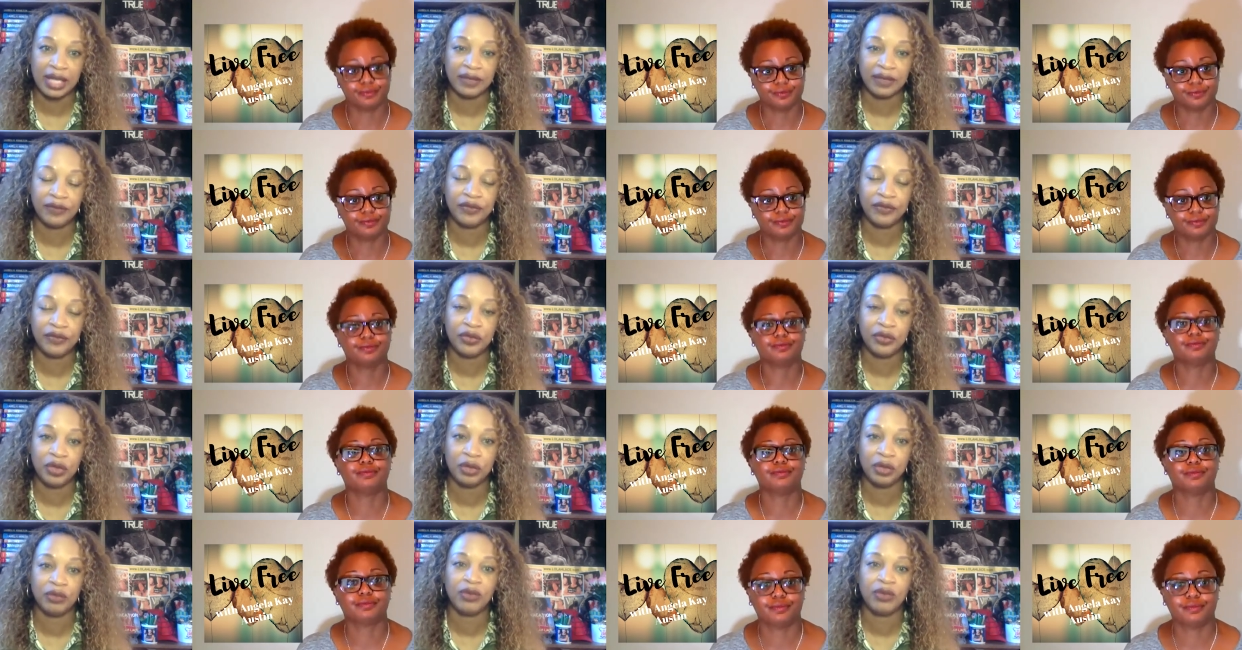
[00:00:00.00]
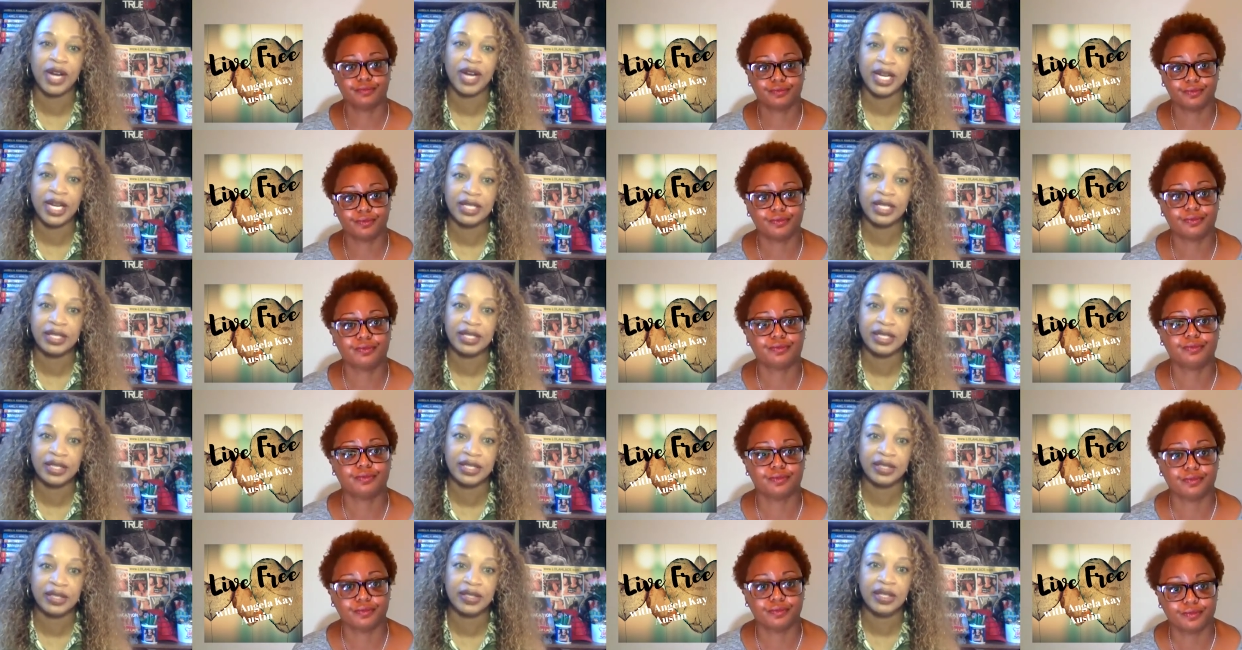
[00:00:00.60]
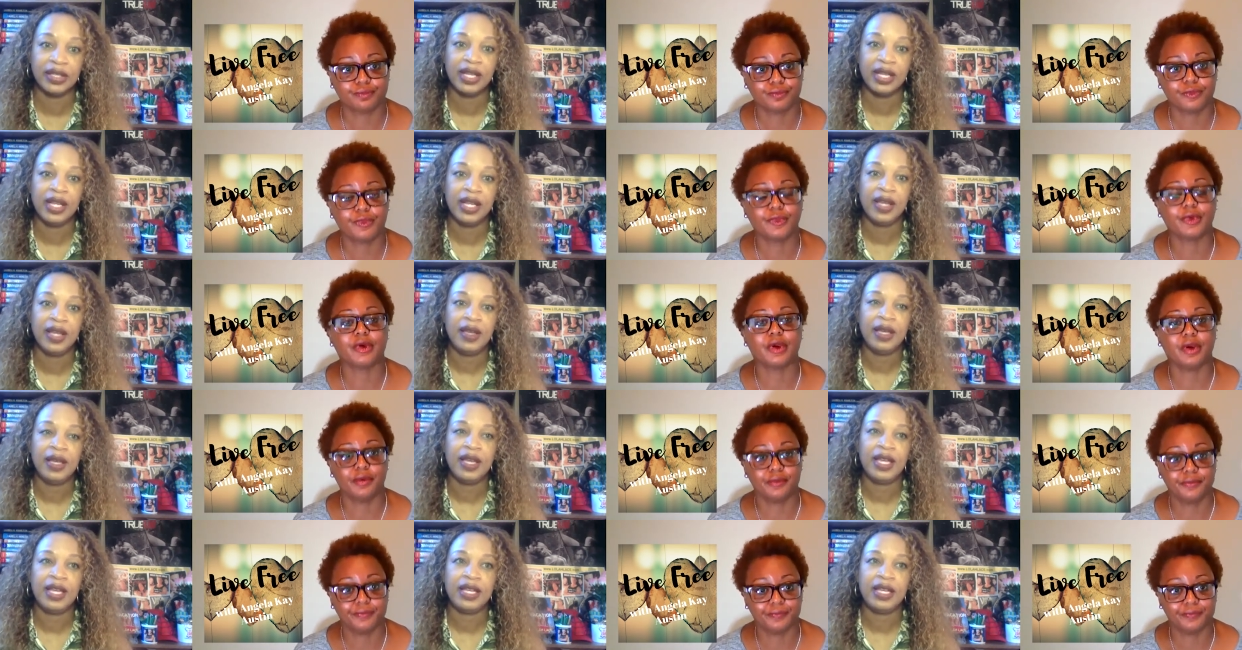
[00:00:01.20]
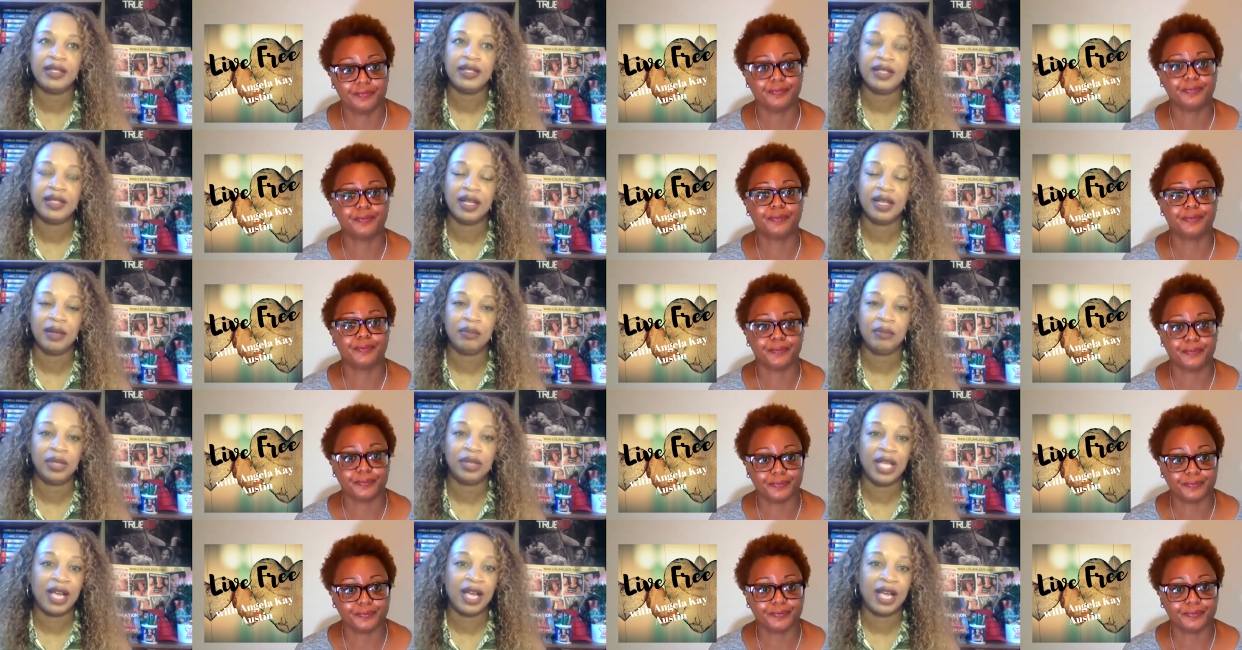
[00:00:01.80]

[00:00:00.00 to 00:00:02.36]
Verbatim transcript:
Speaker 1: for writing it's a block